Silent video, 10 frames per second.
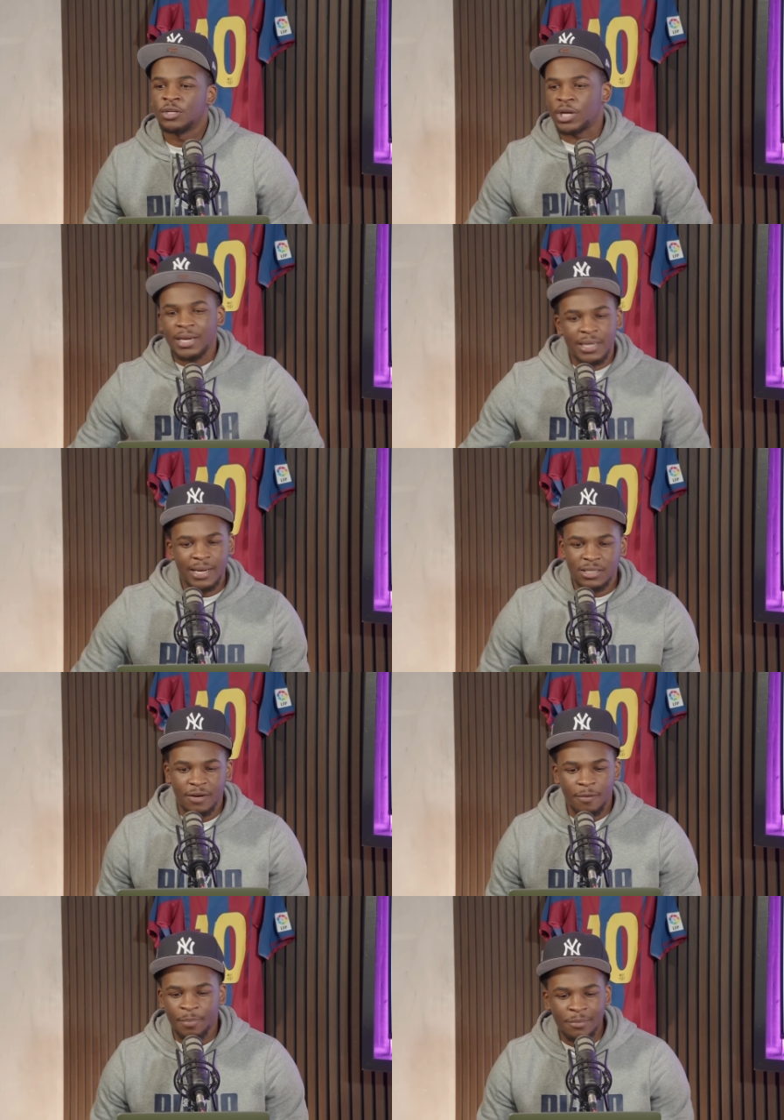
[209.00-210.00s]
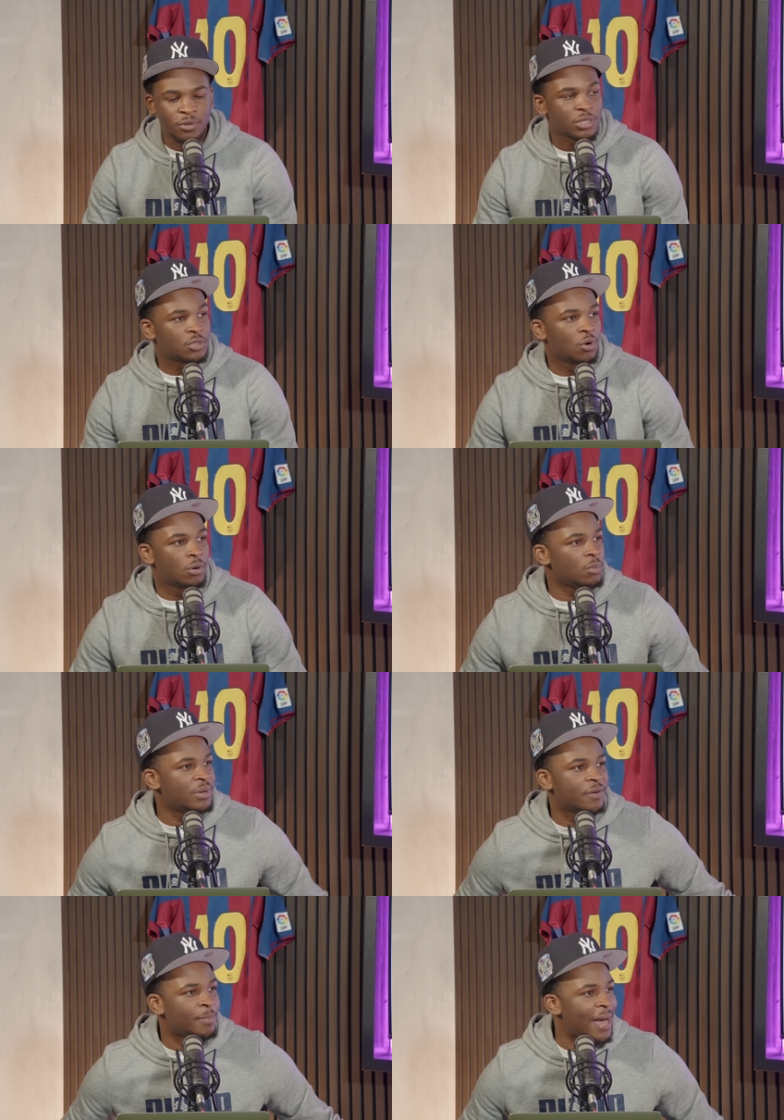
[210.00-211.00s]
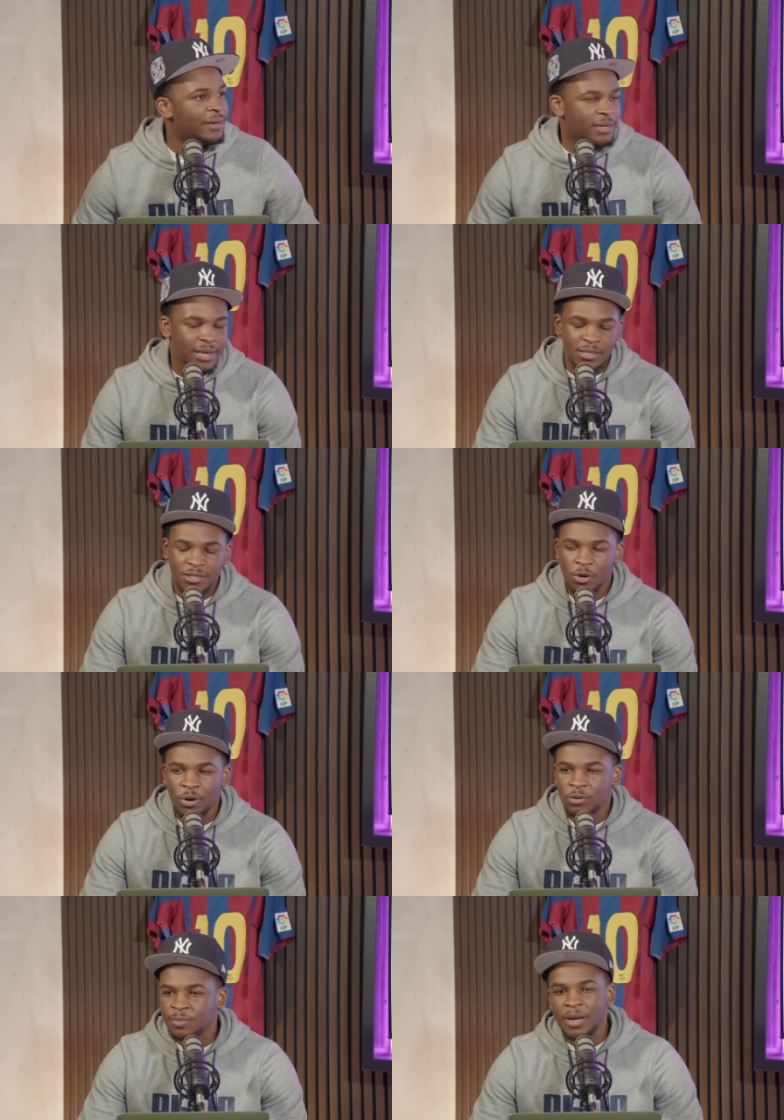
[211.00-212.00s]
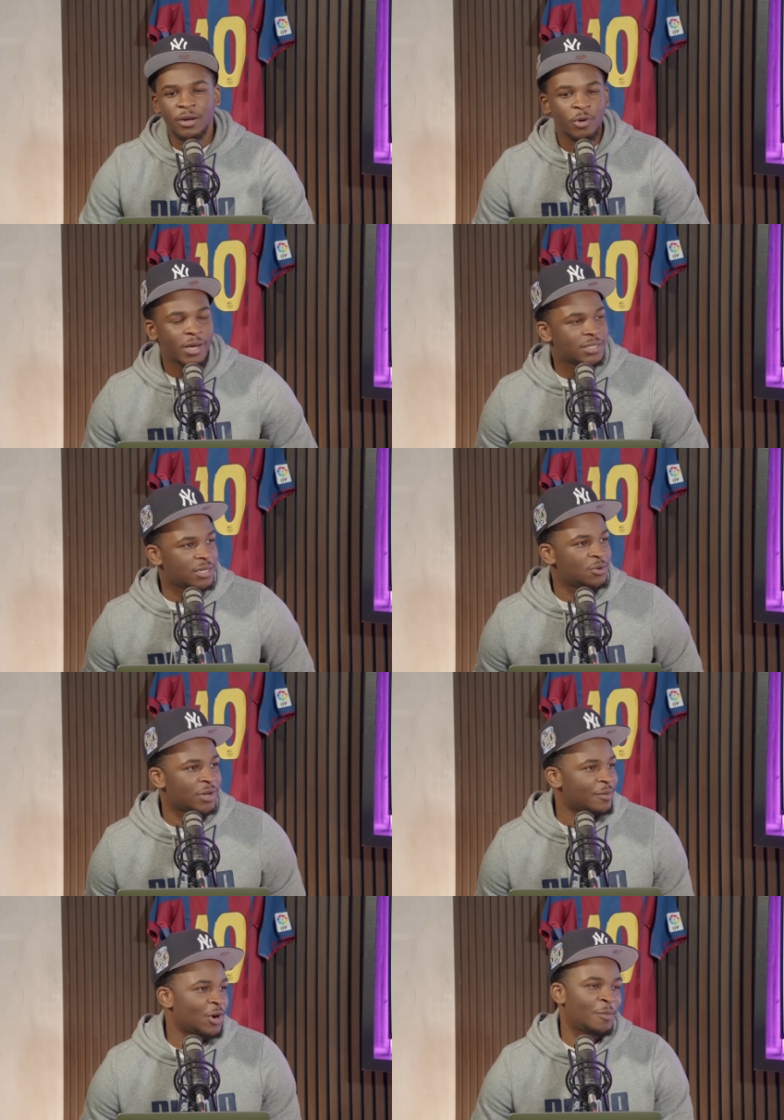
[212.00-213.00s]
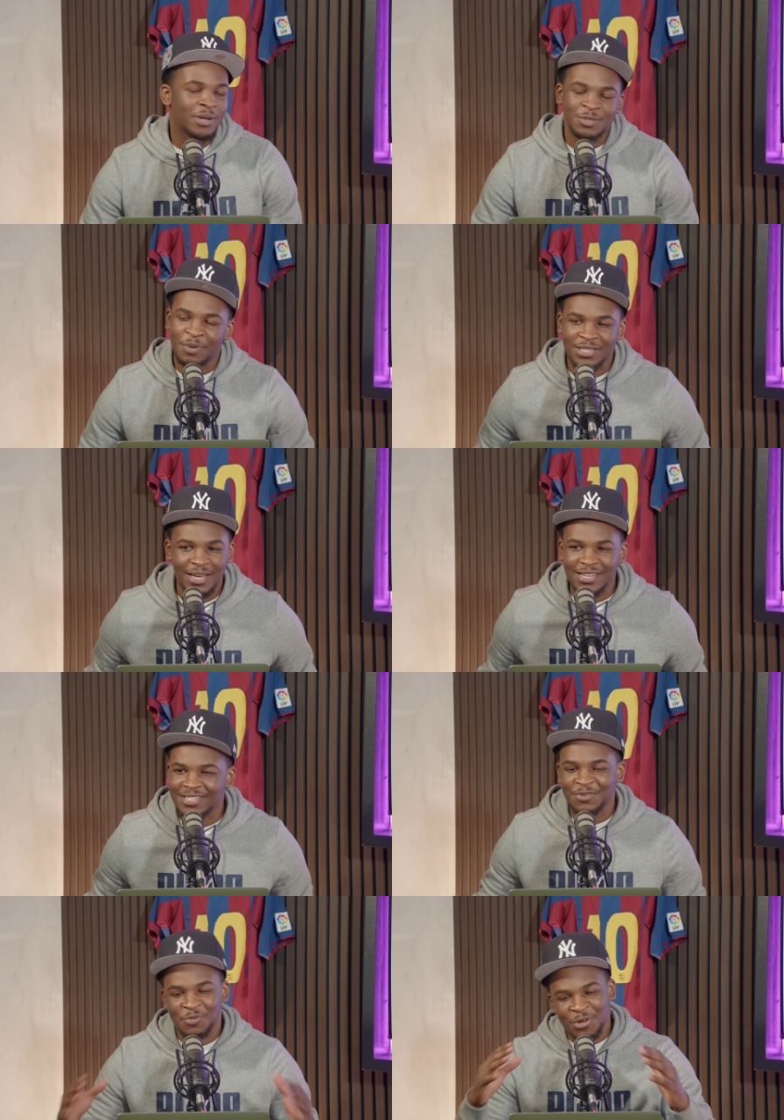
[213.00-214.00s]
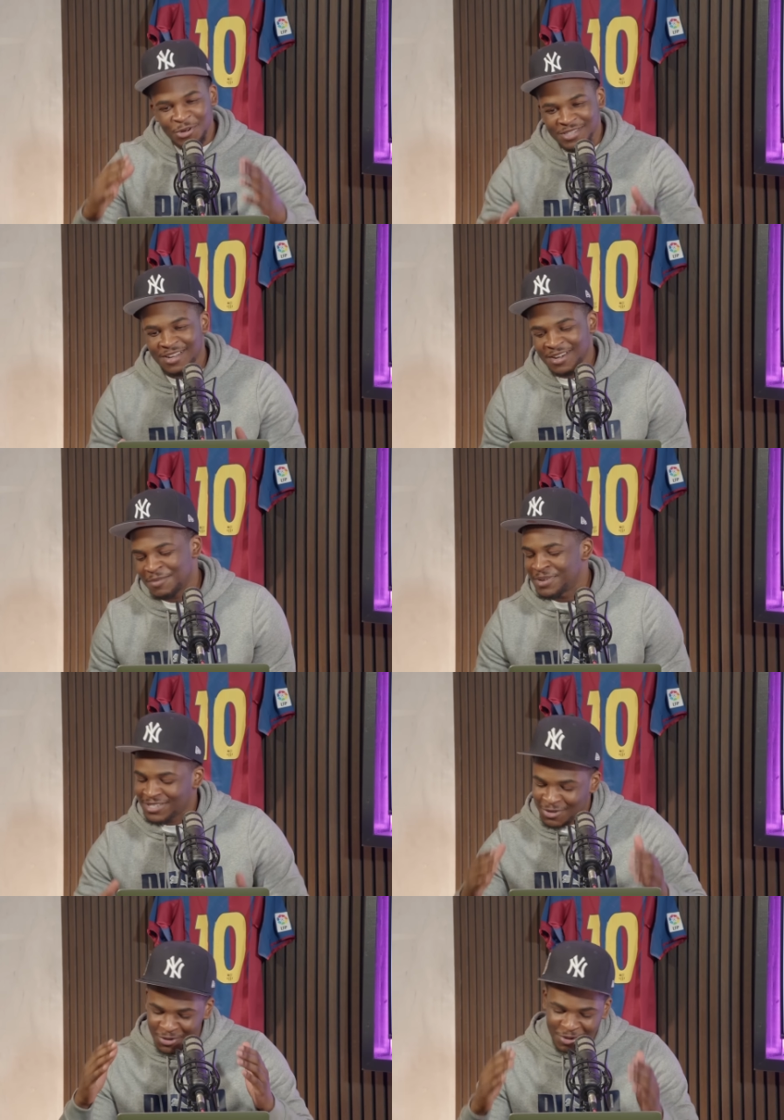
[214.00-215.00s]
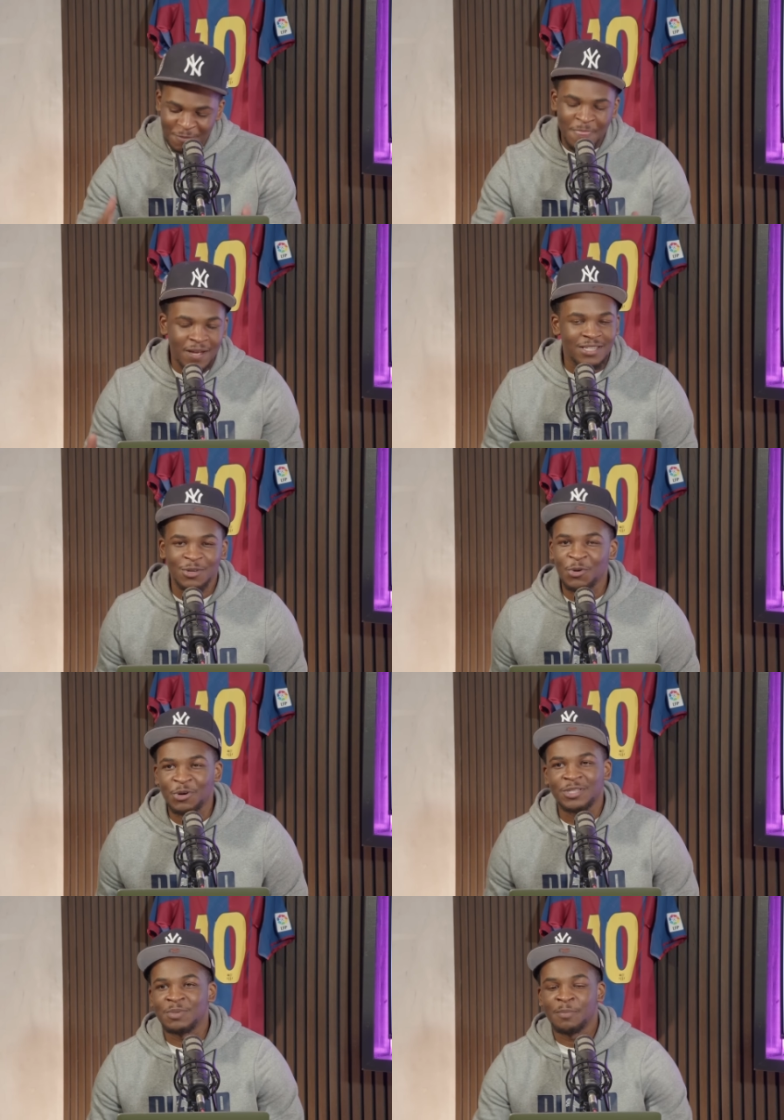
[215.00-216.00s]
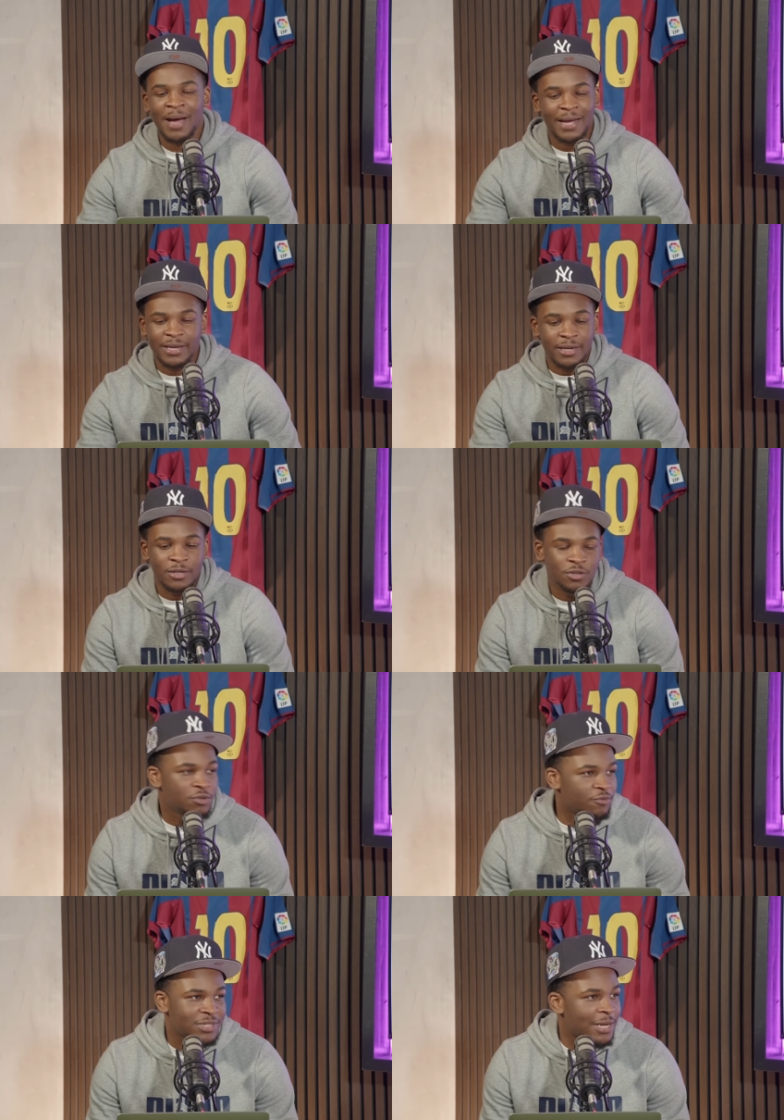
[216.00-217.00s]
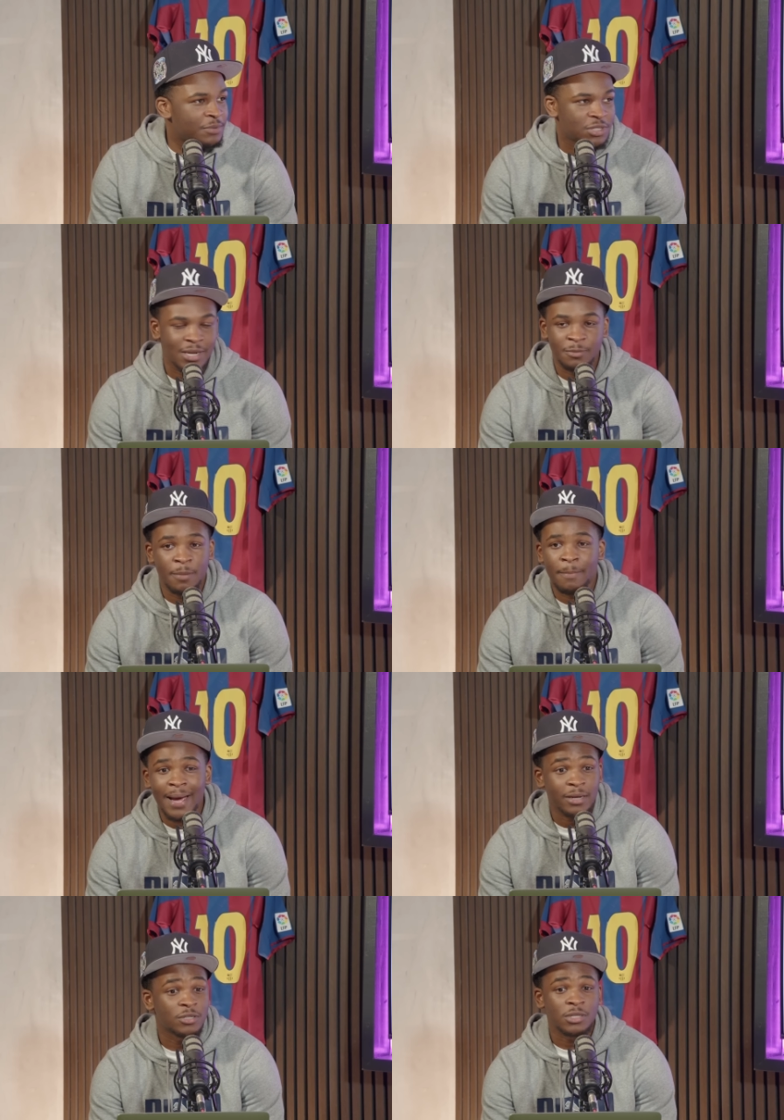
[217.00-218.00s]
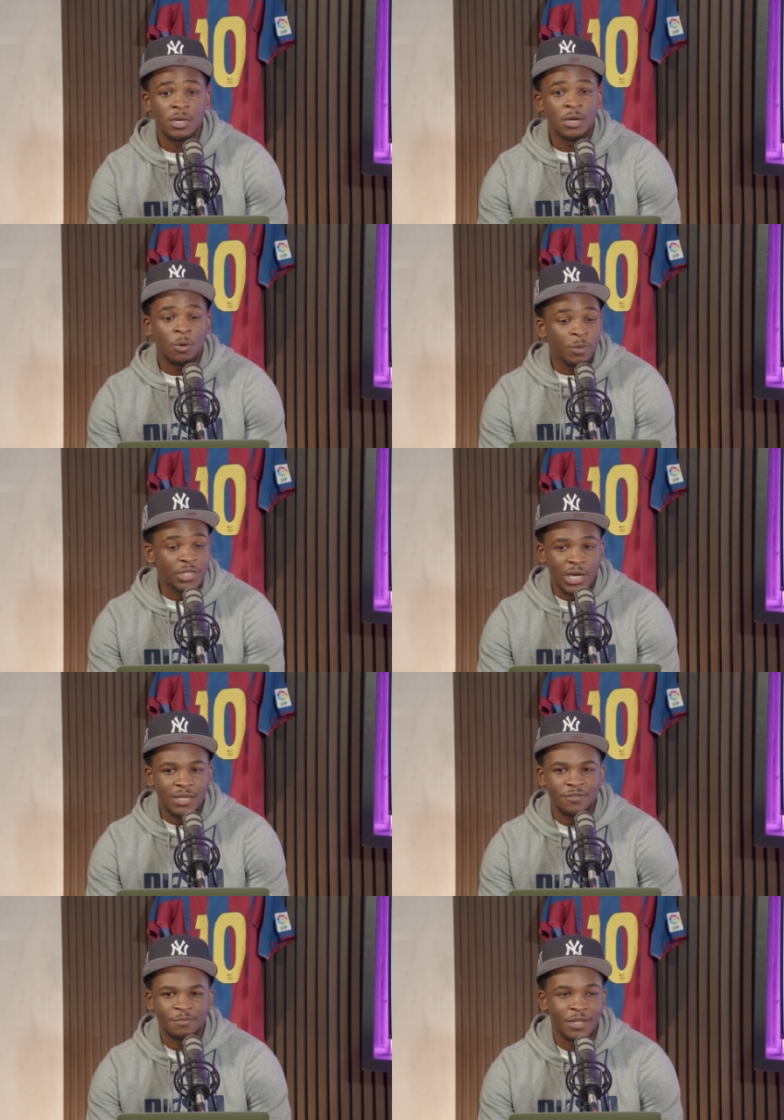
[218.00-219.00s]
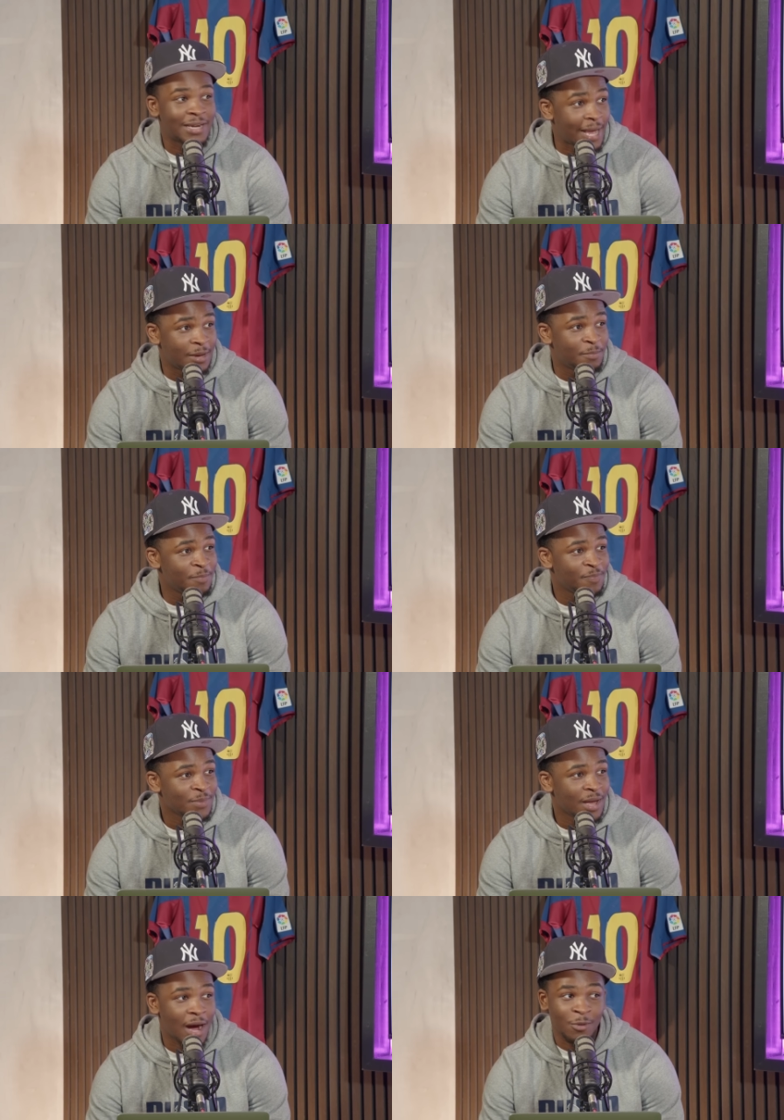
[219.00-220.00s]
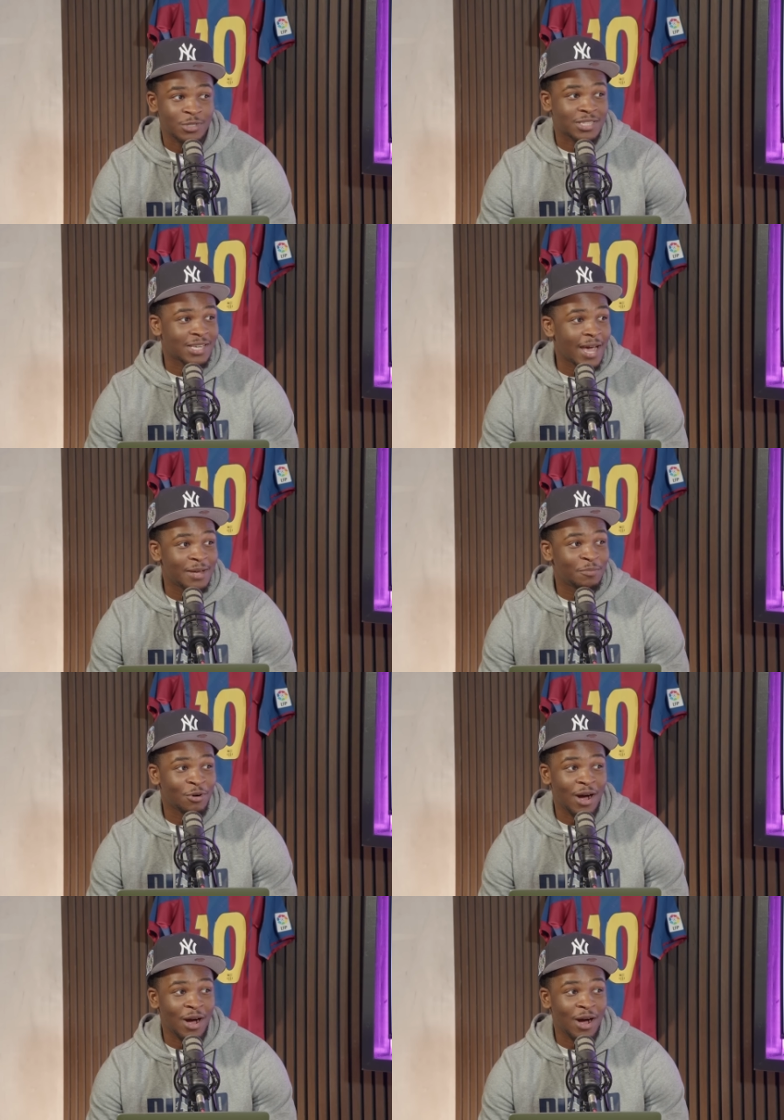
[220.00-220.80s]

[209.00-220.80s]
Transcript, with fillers: JD and stuff, and people just thought we've abandoned it. So it was a bit annoying seeing all them comments, but it's like, listen, we got something coming, so it's so good to be back. And the reception has been mad because when we changed from the name, mm. I was scared, bro.